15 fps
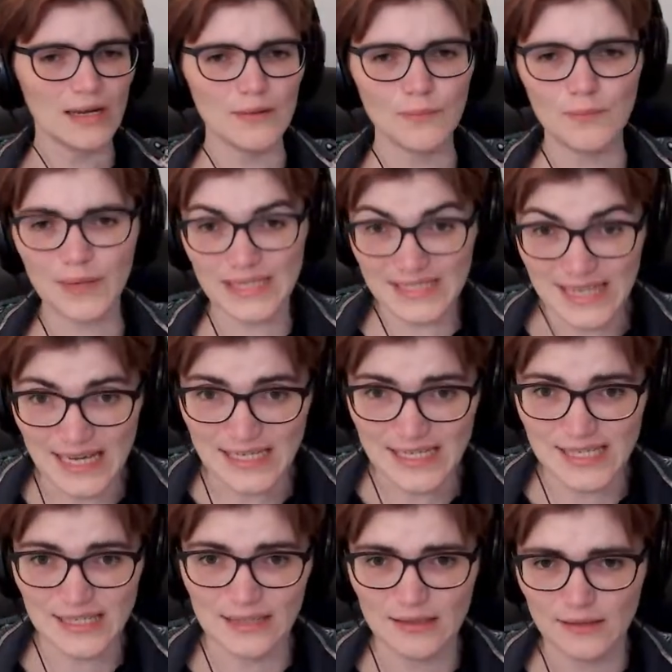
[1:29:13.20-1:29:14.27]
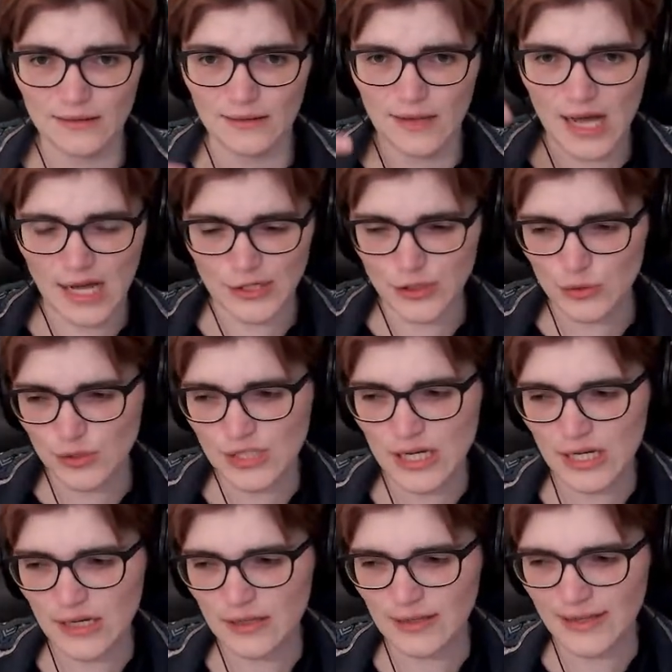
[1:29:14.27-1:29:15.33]
but yes,
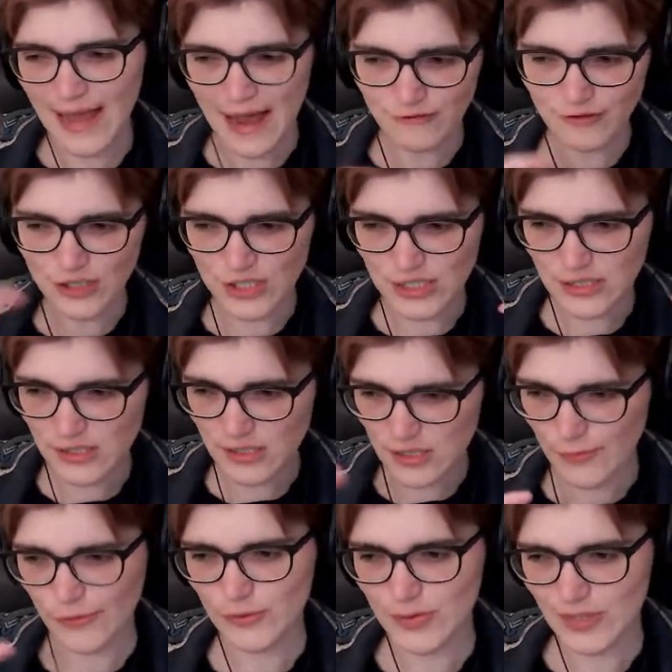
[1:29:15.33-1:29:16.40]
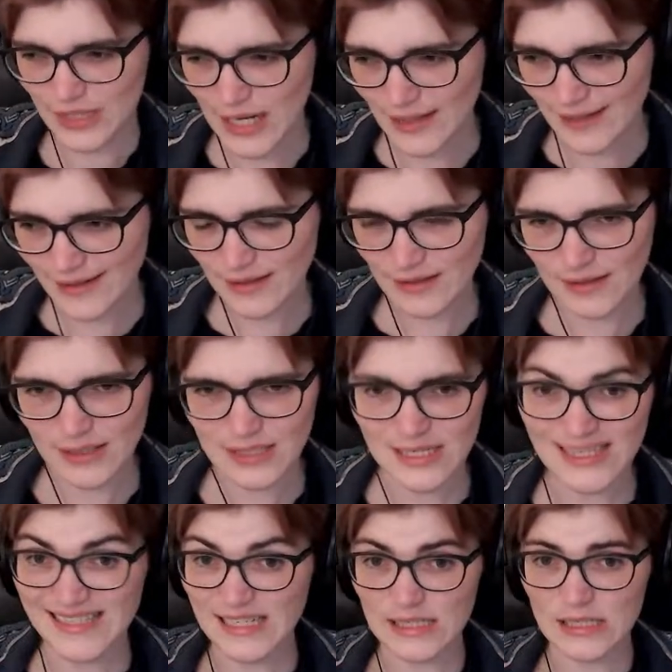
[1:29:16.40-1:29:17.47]
using the average distance between
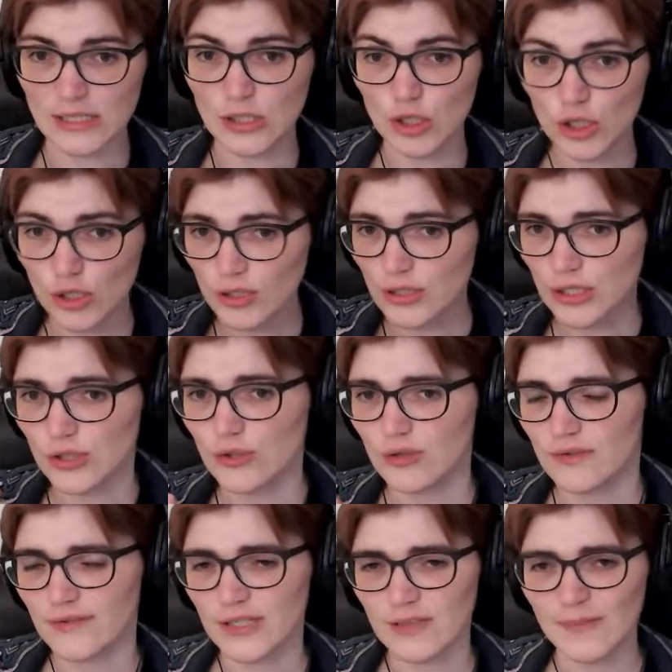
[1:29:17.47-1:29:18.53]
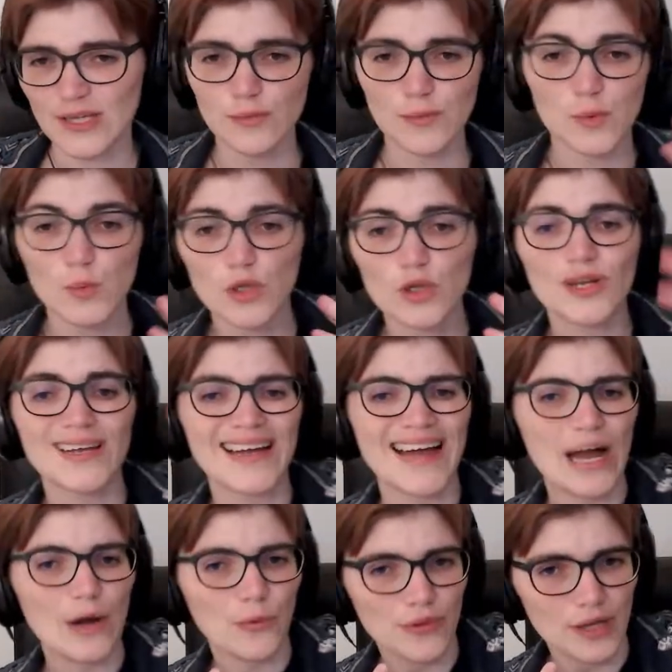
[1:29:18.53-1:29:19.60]
galaxies is an early universe measurement. We're looking
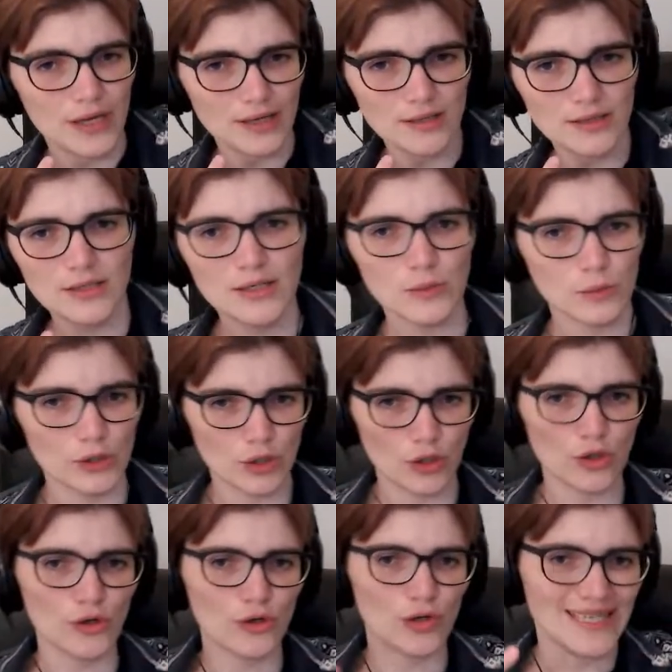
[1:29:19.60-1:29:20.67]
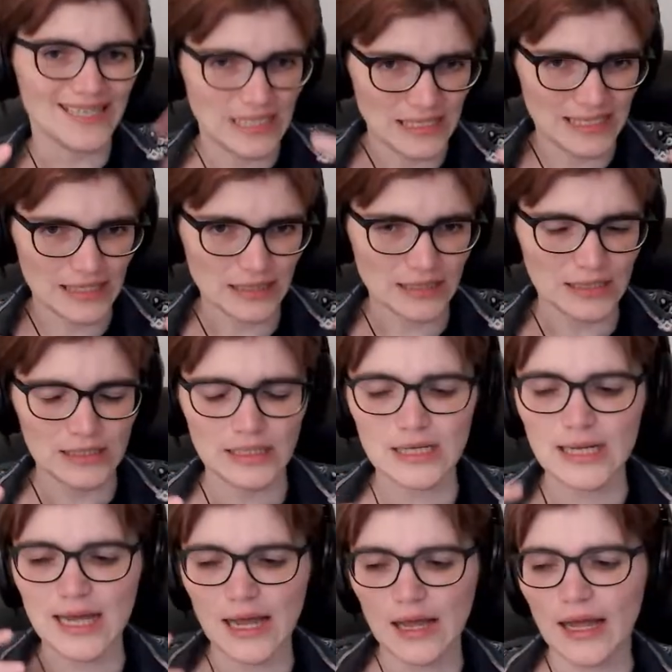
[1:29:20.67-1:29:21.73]
out there. We're not looking here.
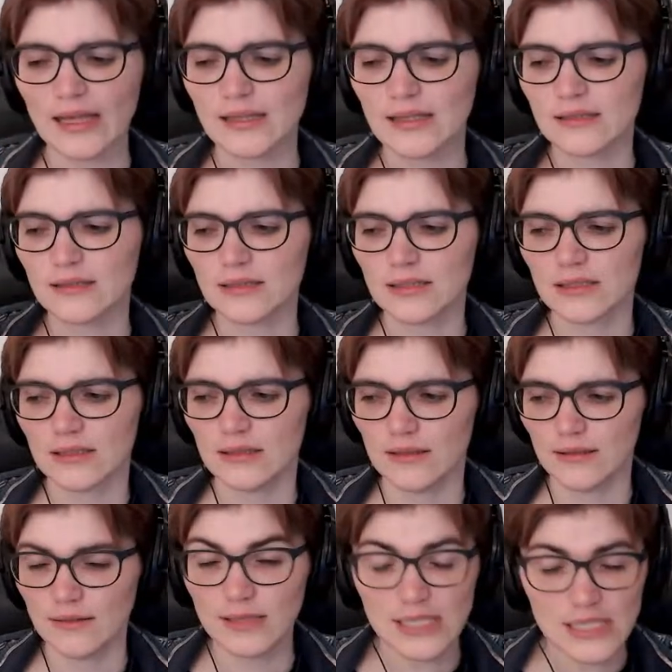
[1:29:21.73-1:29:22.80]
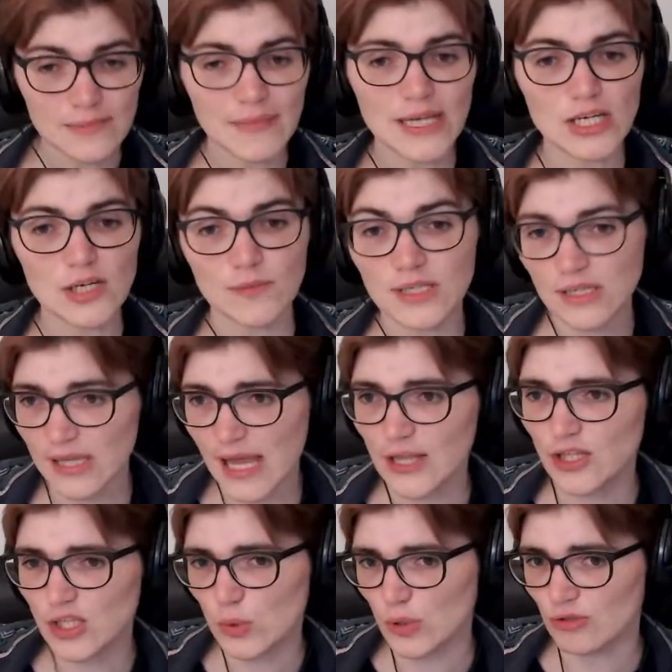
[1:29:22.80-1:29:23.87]
And these measurements
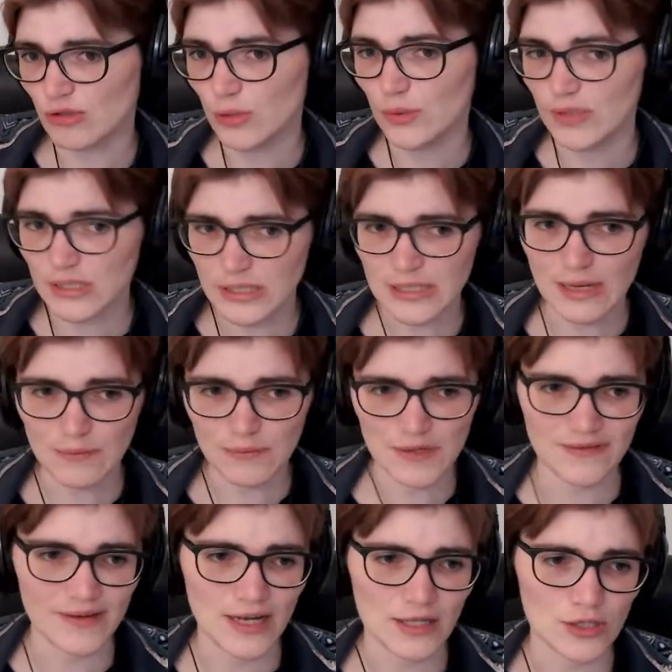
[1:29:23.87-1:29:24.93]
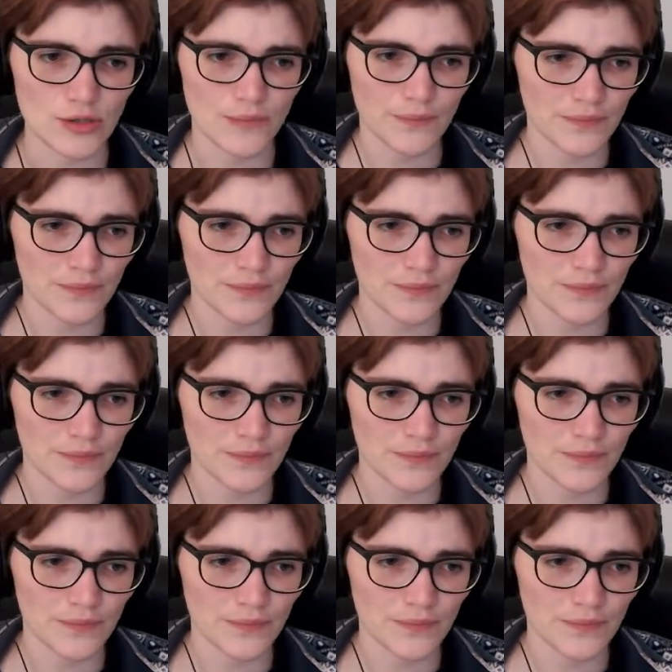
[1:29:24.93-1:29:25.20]
tend to agree with the CMB value.